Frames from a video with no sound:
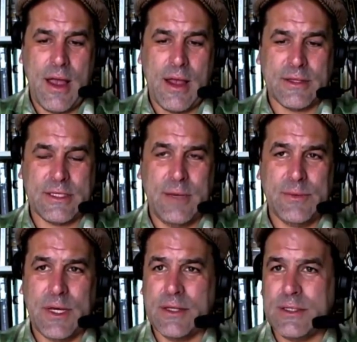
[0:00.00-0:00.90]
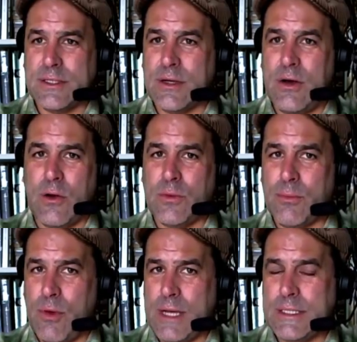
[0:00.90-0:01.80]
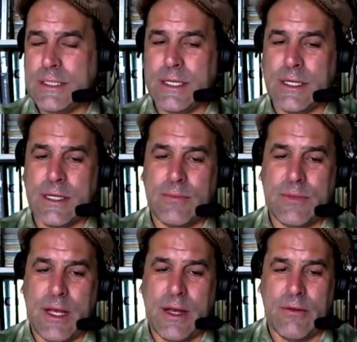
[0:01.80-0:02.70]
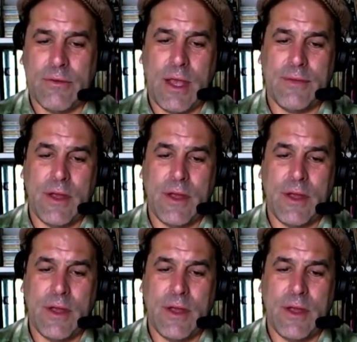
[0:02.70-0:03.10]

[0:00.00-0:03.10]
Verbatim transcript: It seems like this is a card where the price is going to come down.